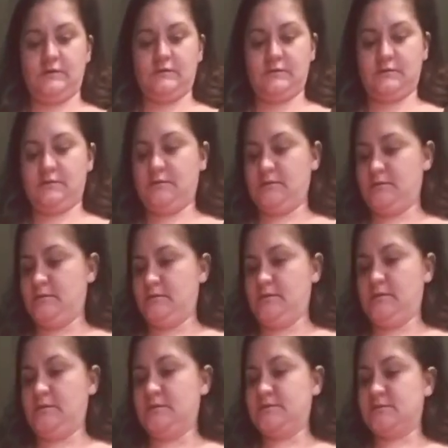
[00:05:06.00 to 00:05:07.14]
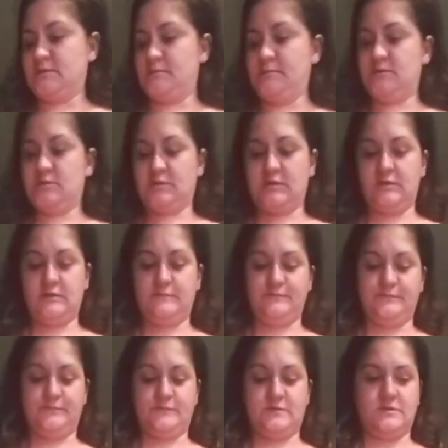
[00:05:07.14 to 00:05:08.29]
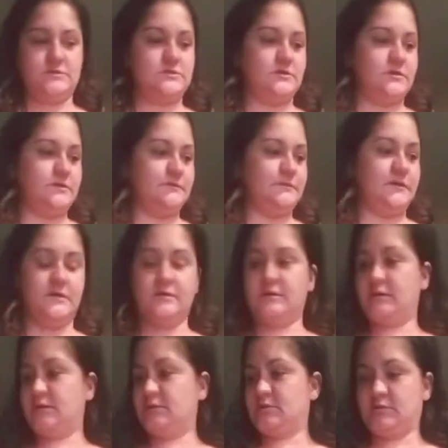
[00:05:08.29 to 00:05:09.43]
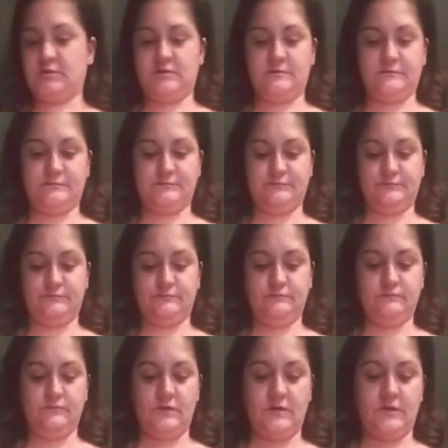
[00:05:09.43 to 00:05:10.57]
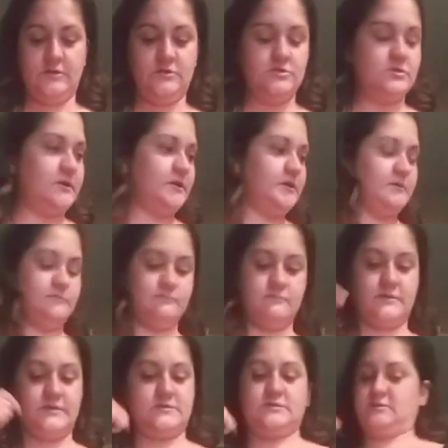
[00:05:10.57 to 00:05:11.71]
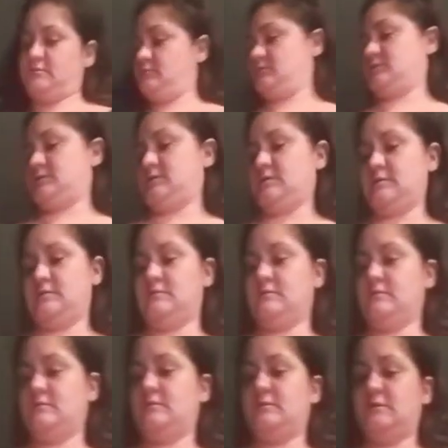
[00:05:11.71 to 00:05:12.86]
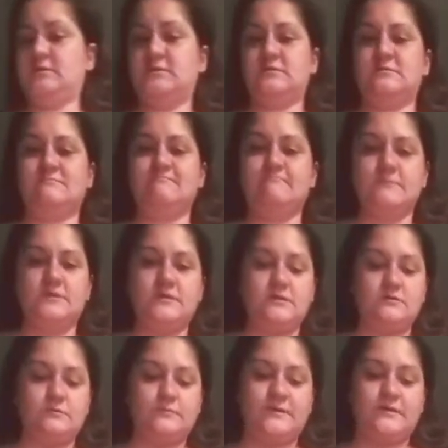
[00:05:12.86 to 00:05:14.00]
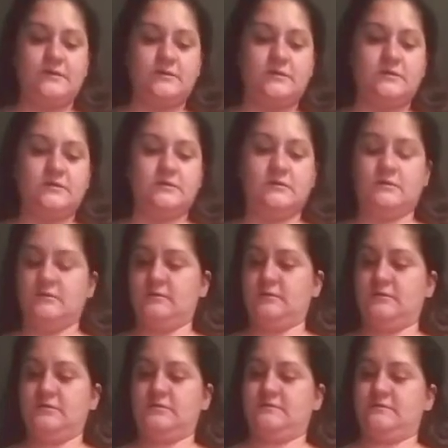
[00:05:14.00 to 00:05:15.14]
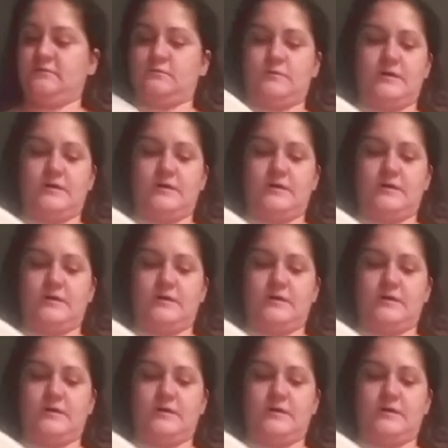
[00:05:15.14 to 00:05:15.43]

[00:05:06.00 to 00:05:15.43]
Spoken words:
It's going to be tricky to start here, actually. I usually like to use it in a little bit different